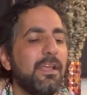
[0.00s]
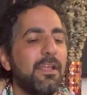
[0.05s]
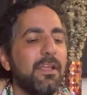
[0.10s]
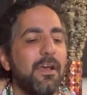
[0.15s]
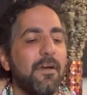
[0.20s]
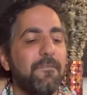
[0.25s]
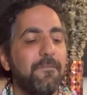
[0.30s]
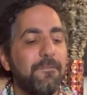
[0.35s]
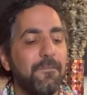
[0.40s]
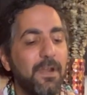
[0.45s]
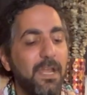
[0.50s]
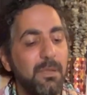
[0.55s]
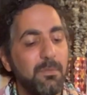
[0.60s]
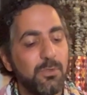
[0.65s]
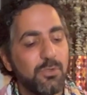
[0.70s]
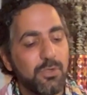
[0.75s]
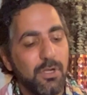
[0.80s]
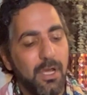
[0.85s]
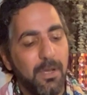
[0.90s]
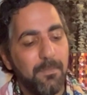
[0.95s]
A frame
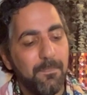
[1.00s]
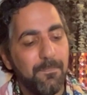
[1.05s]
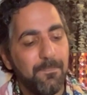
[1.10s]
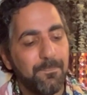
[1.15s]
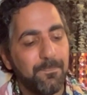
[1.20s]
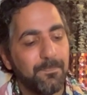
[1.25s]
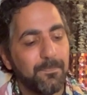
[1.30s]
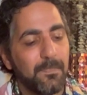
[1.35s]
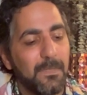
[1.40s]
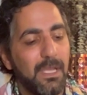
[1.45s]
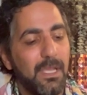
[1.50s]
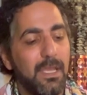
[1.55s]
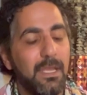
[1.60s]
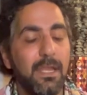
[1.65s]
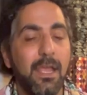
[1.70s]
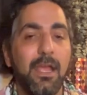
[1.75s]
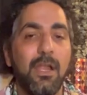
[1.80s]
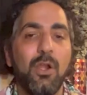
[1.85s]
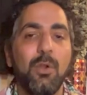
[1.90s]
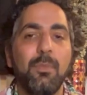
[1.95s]
drum in
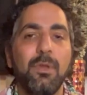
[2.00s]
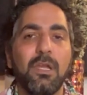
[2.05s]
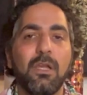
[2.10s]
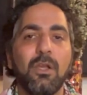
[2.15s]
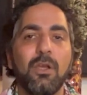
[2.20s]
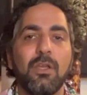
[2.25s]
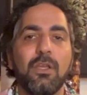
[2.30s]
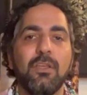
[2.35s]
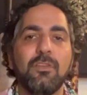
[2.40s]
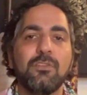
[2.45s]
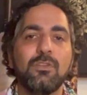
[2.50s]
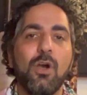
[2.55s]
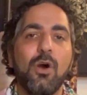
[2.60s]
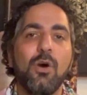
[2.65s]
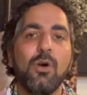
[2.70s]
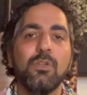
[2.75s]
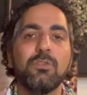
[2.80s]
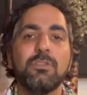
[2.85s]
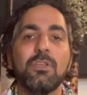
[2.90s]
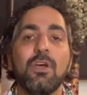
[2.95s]
Arabic is
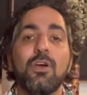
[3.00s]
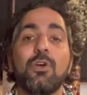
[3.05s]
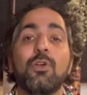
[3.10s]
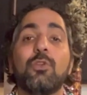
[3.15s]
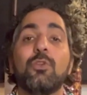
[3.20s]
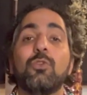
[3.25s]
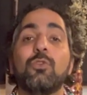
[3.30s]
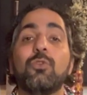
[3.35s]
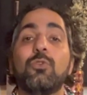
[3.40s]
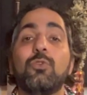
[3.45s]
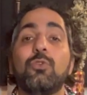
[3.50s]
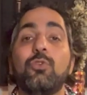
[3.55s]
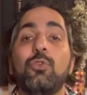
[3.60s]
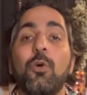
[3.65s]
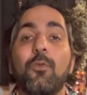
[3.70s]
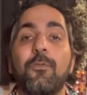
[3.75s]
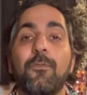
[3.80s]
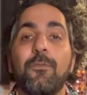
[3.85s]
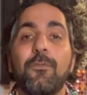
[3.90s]
called duf.